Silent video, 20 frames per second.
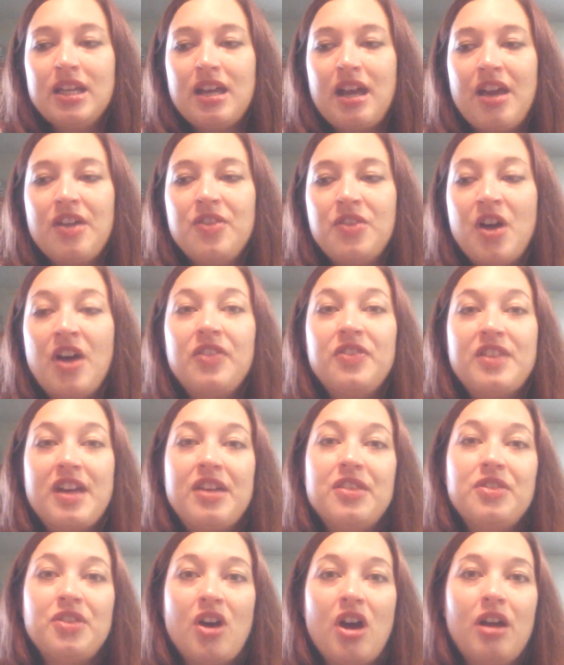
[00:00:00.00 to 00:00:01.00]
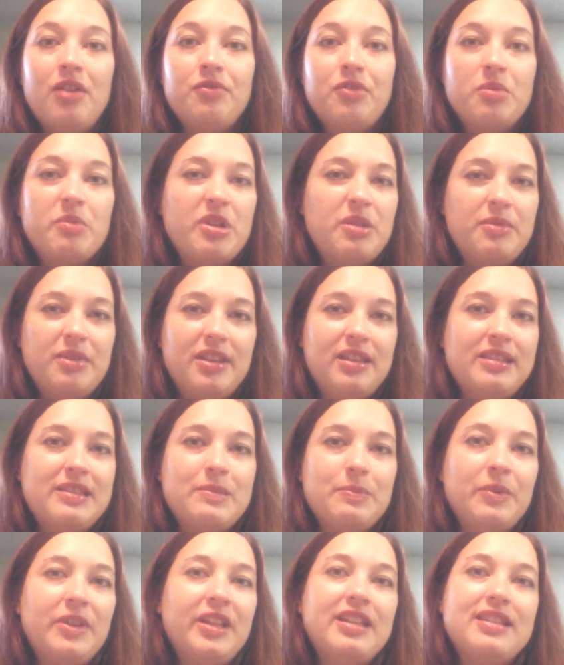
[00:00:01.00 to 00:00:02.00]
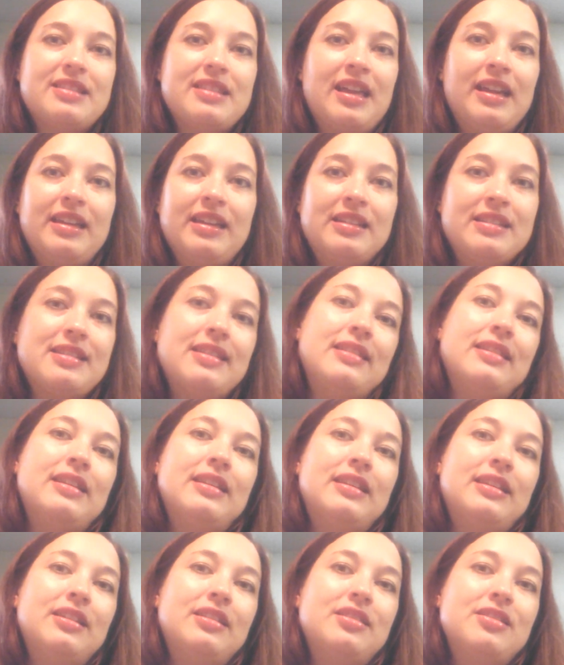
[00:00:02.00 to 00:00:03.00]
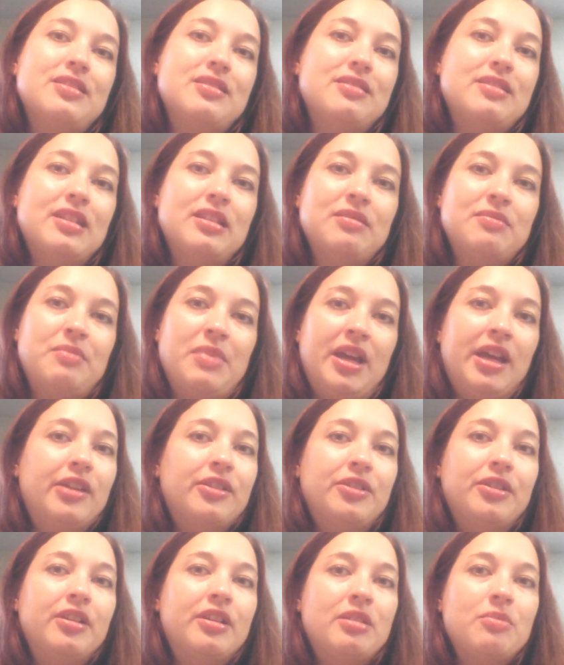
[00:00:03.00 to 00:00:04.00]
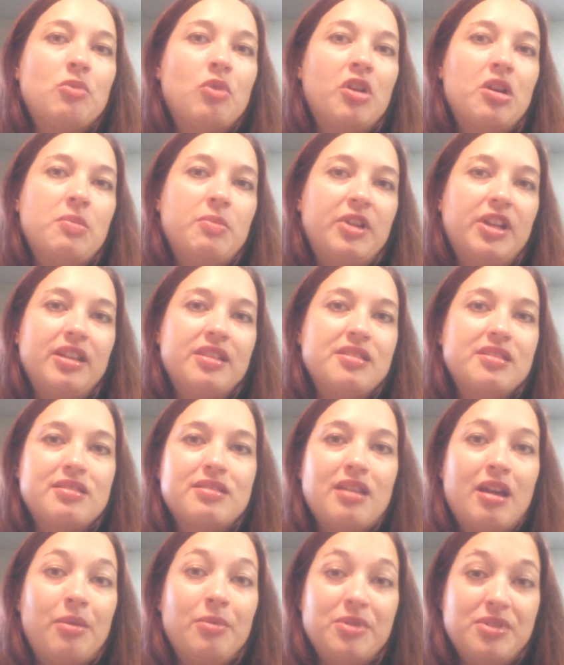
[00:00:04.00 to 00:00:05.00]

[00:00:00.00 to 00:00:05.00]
I thought that thought for maybe a split second, and then it didn't matter anymore because I